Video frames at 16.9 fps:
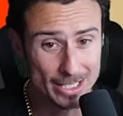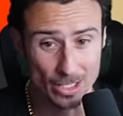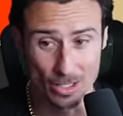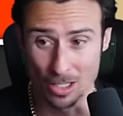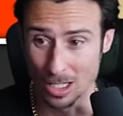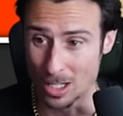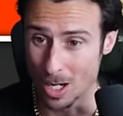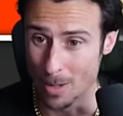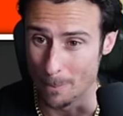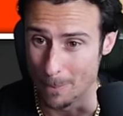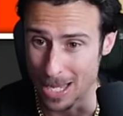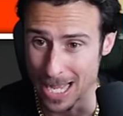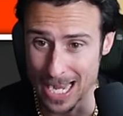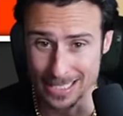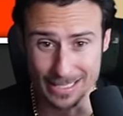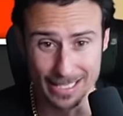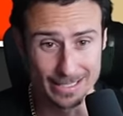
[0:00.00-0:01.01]
They're going to come
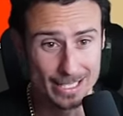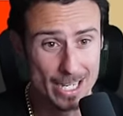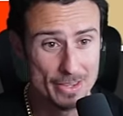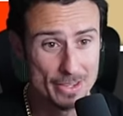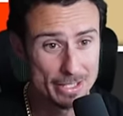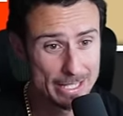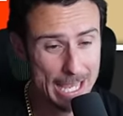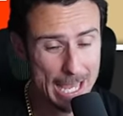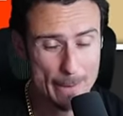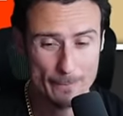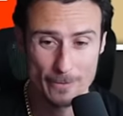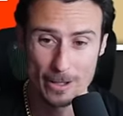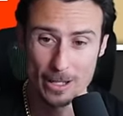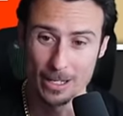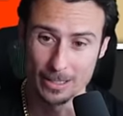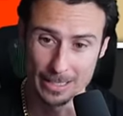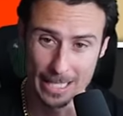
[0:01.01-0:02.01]
back. They tie the game.
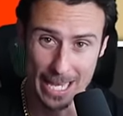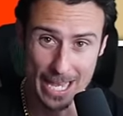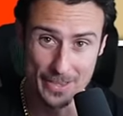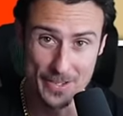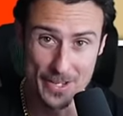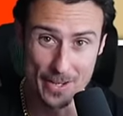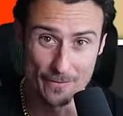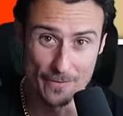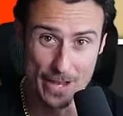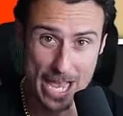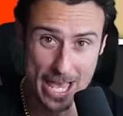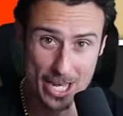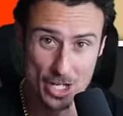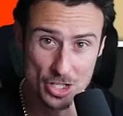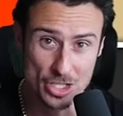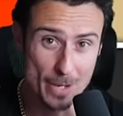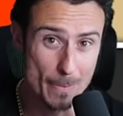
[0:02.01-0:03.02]
like they had the
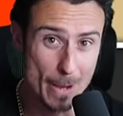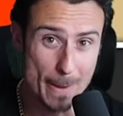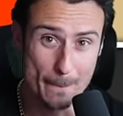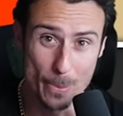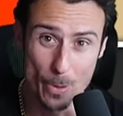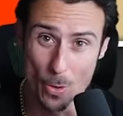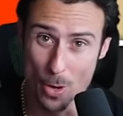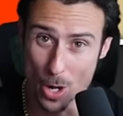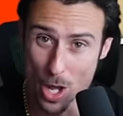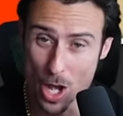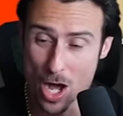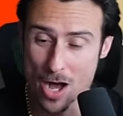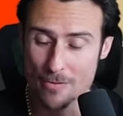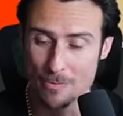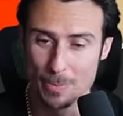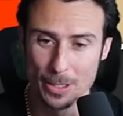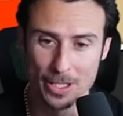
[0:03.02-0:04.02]
advantage. They might pull it
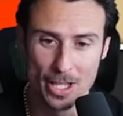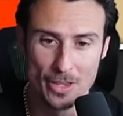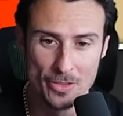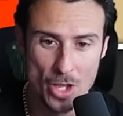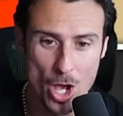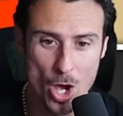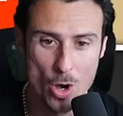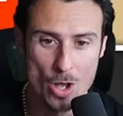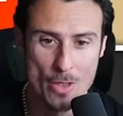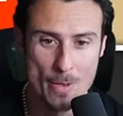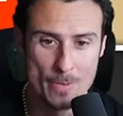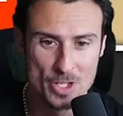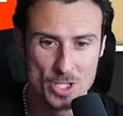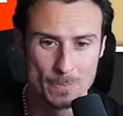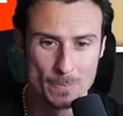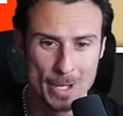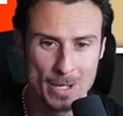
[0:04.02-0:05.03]
off, but then no. And it was
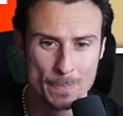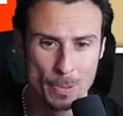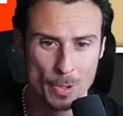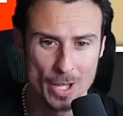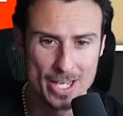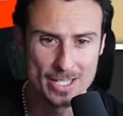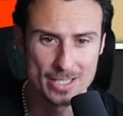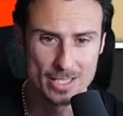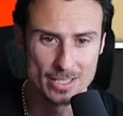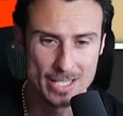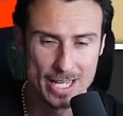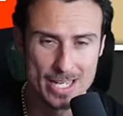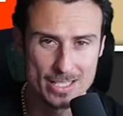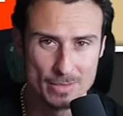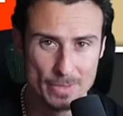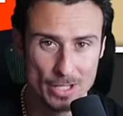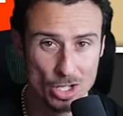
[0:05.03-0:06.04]
just big plays to
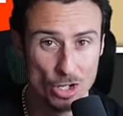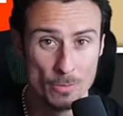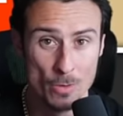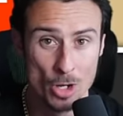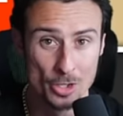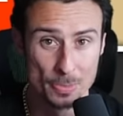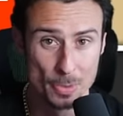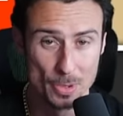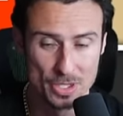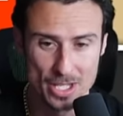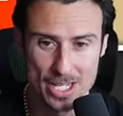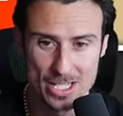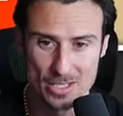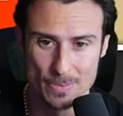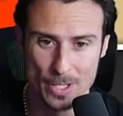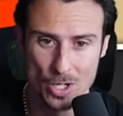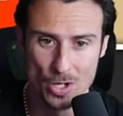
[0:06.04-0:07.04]
Taysom Hill, multiple to
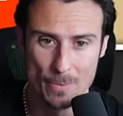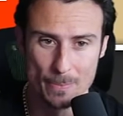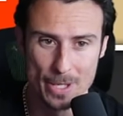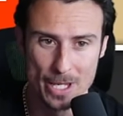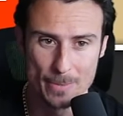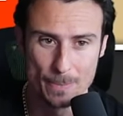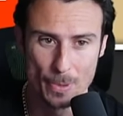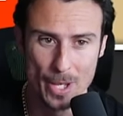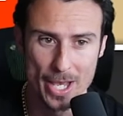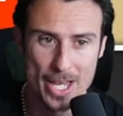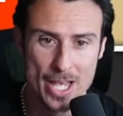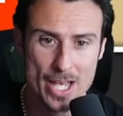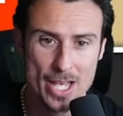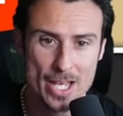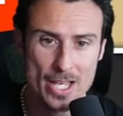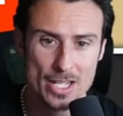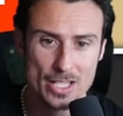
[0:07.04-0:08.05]
Taysom Hill, and big play
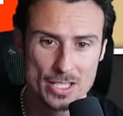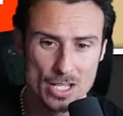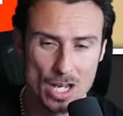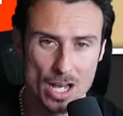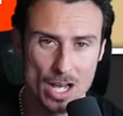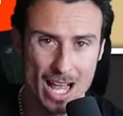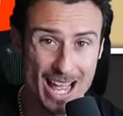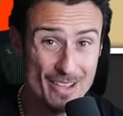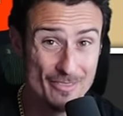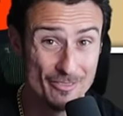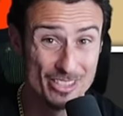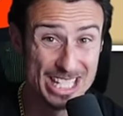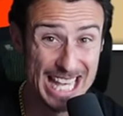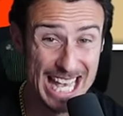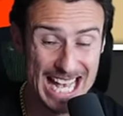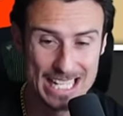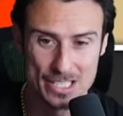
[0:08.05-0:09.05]
to
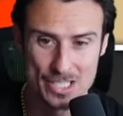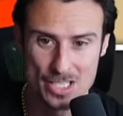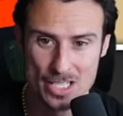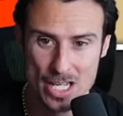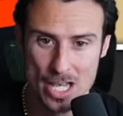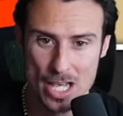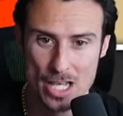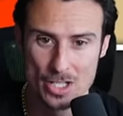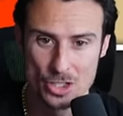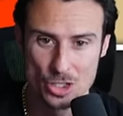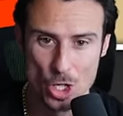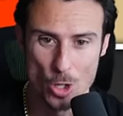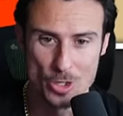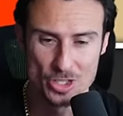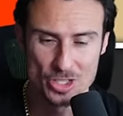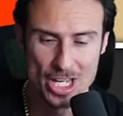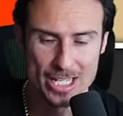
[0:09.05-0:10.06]
MVS. So
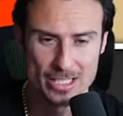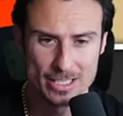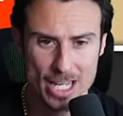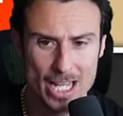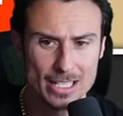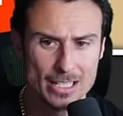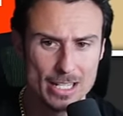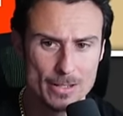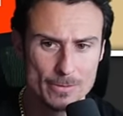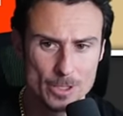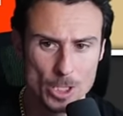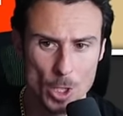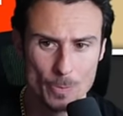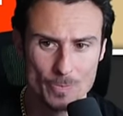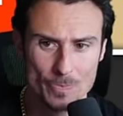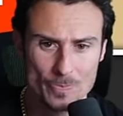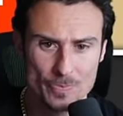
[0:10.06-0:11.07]
the Saints, yeah, you
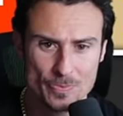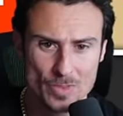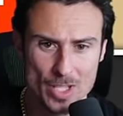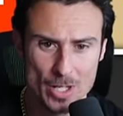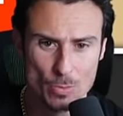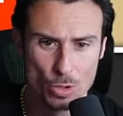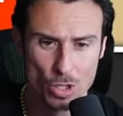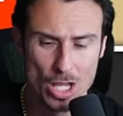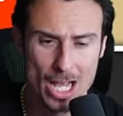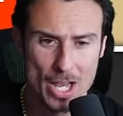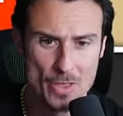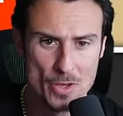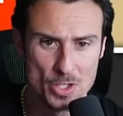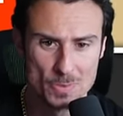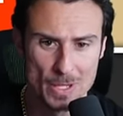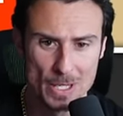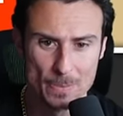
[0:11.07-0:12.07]
know, did rely on
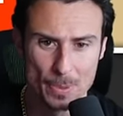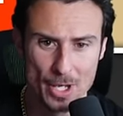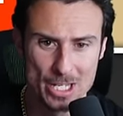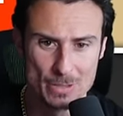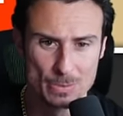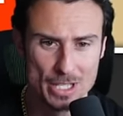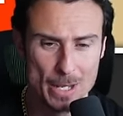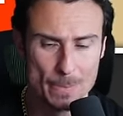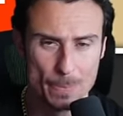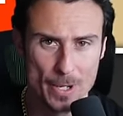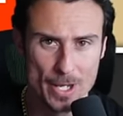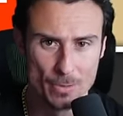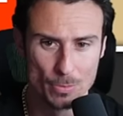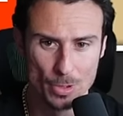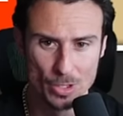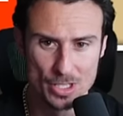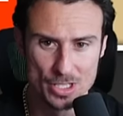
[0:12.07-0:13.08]
those big plays, but they played a
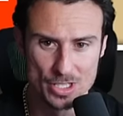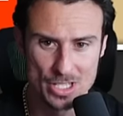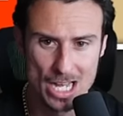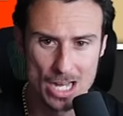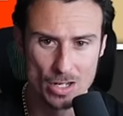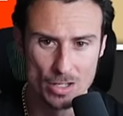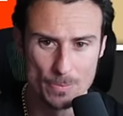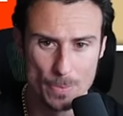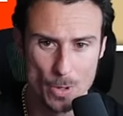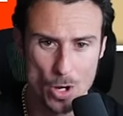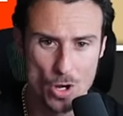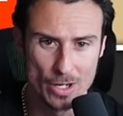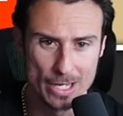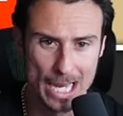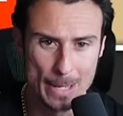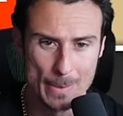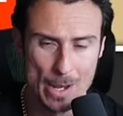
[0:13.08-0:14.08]
really solid ball
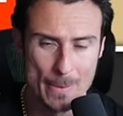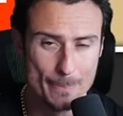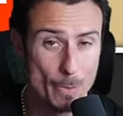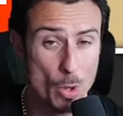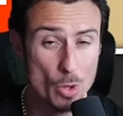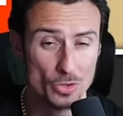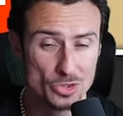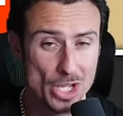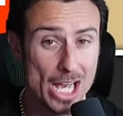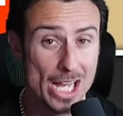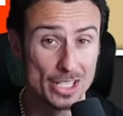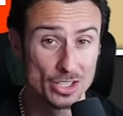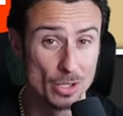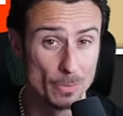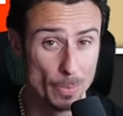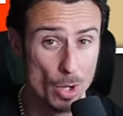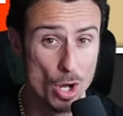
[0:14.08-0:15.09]
game on both sides of
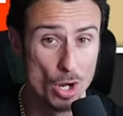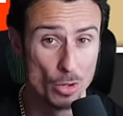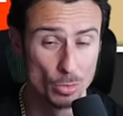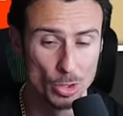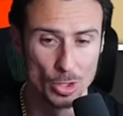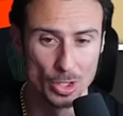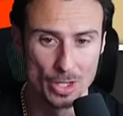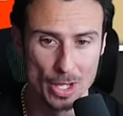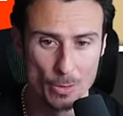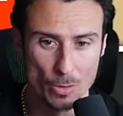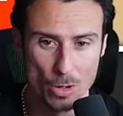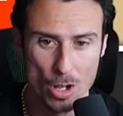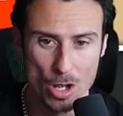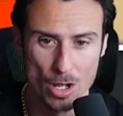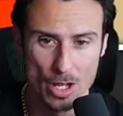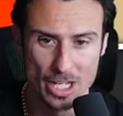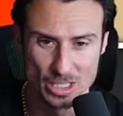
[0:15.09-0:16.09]
the ball. Really, they were
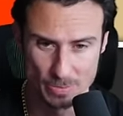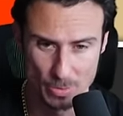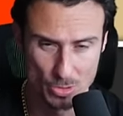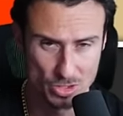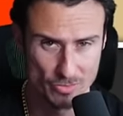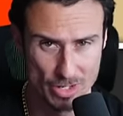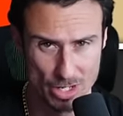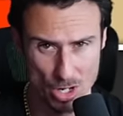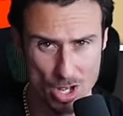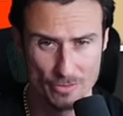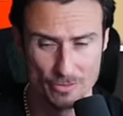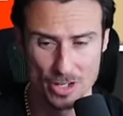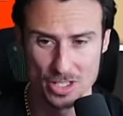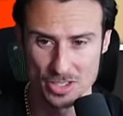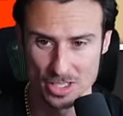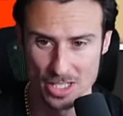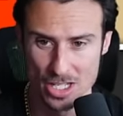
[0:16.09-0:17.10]
uh, explosive on
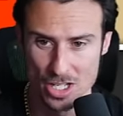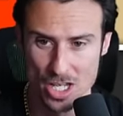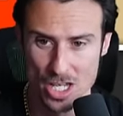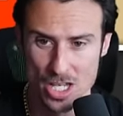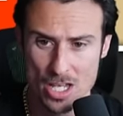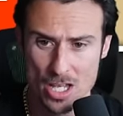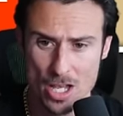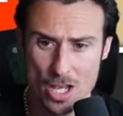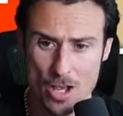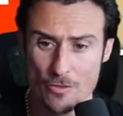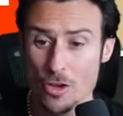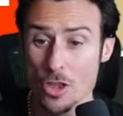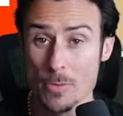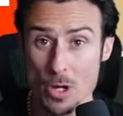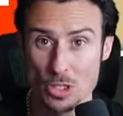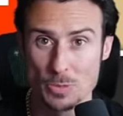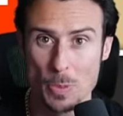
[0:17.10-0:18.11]
offense and they for the
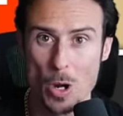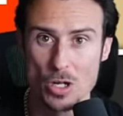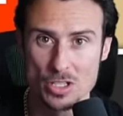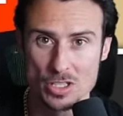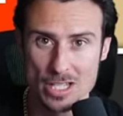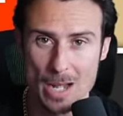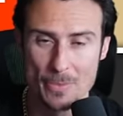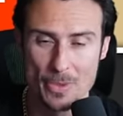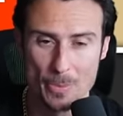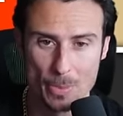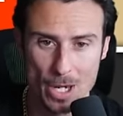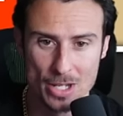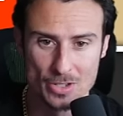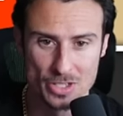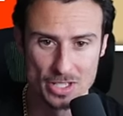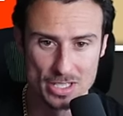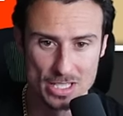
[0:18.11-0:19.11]
most part, stopped the
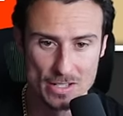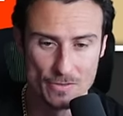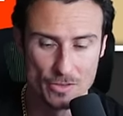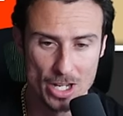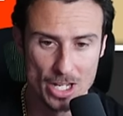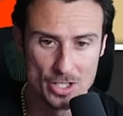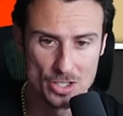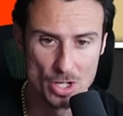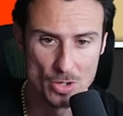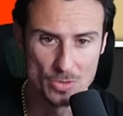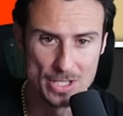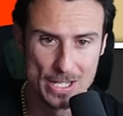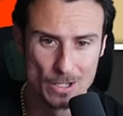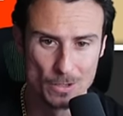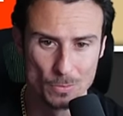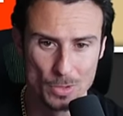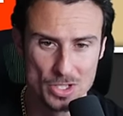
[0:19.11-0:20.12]
Browns on defense. You know,
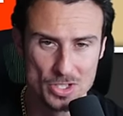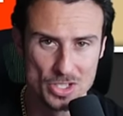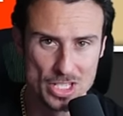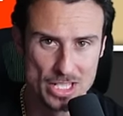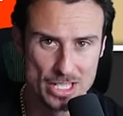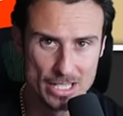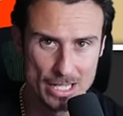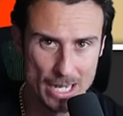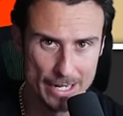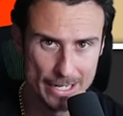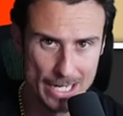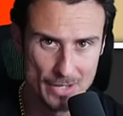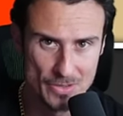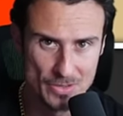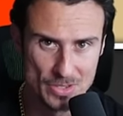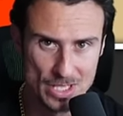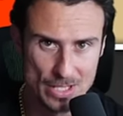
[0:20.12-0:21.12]
Darren Rizzi kind of got
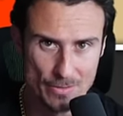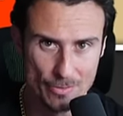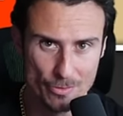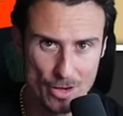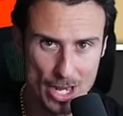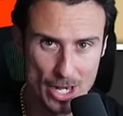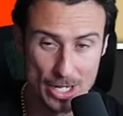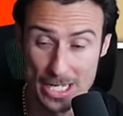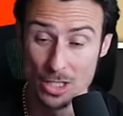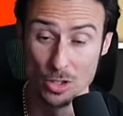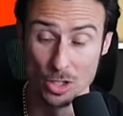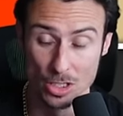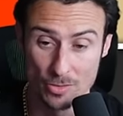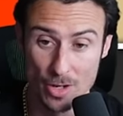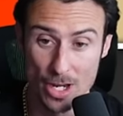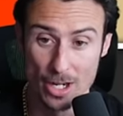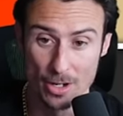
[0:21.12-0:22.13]
the team fired. He
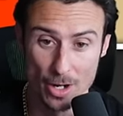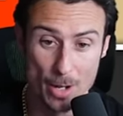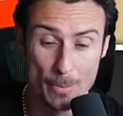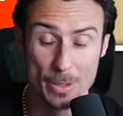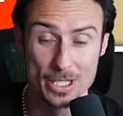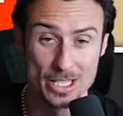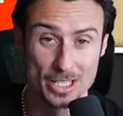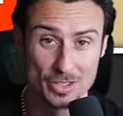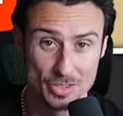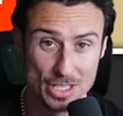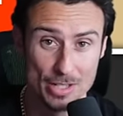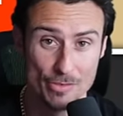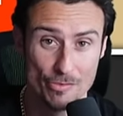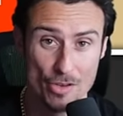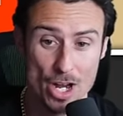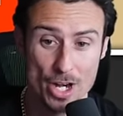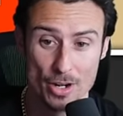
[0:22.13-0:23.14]
looks fired up, but he's got the team
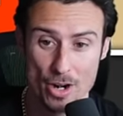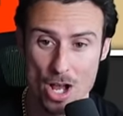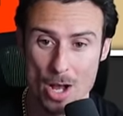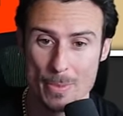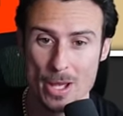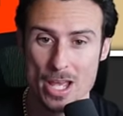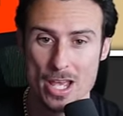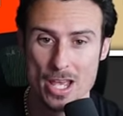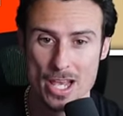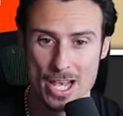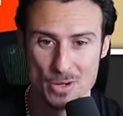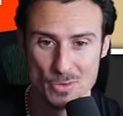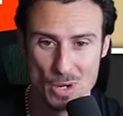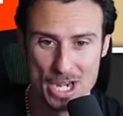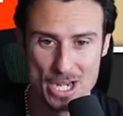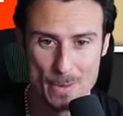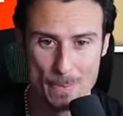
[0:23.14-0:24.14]
fired up and
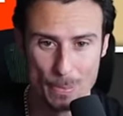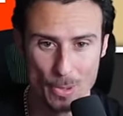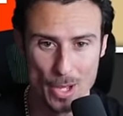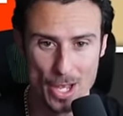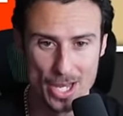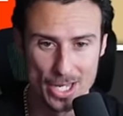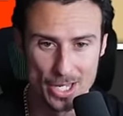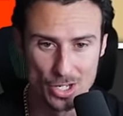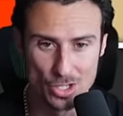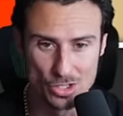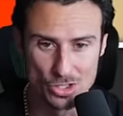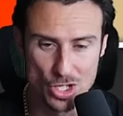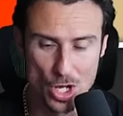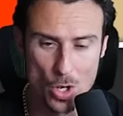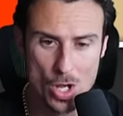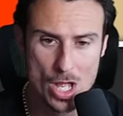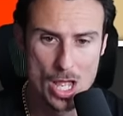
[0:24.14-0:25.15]
ready to play here.
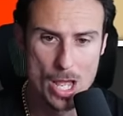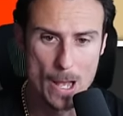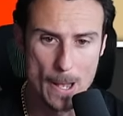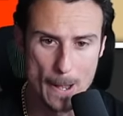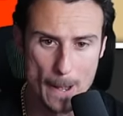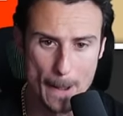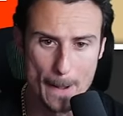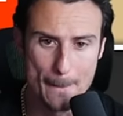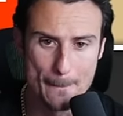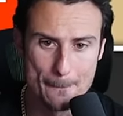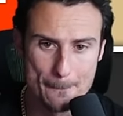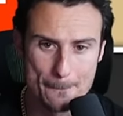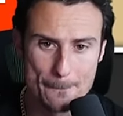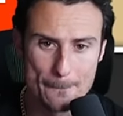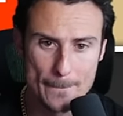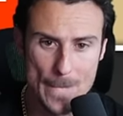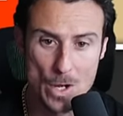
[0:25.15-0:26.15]
So, um,
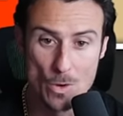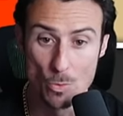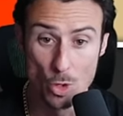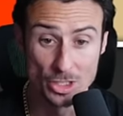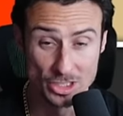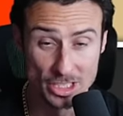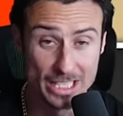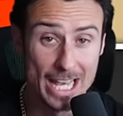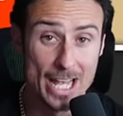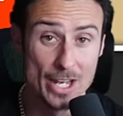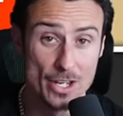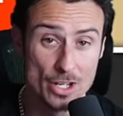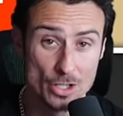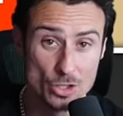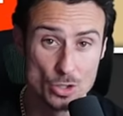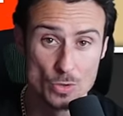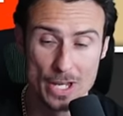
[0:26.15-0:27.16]
once again, in
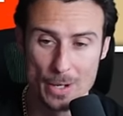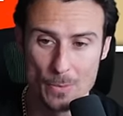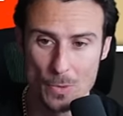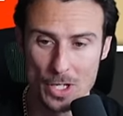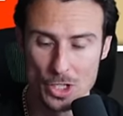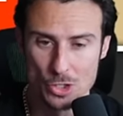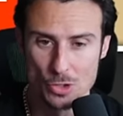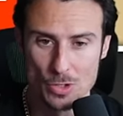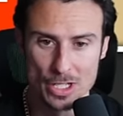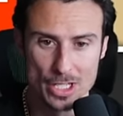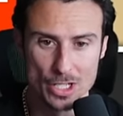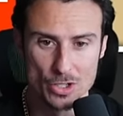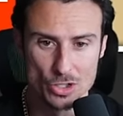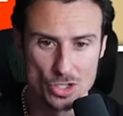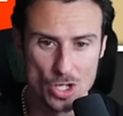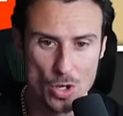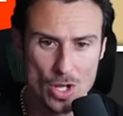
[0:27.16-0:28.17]
a two game winning streak here.
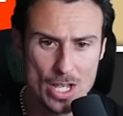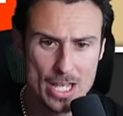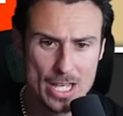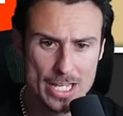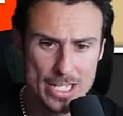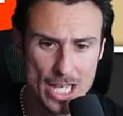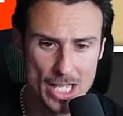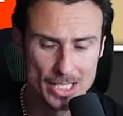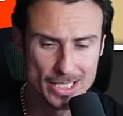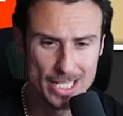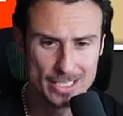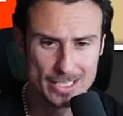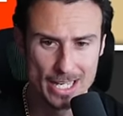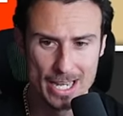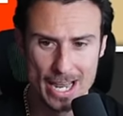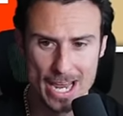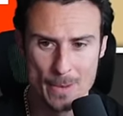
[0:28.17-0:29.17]
So, yeah, Saints
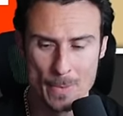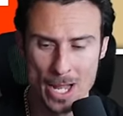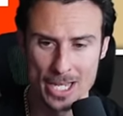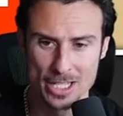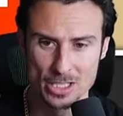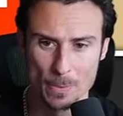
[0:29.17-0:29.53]
get an A minus.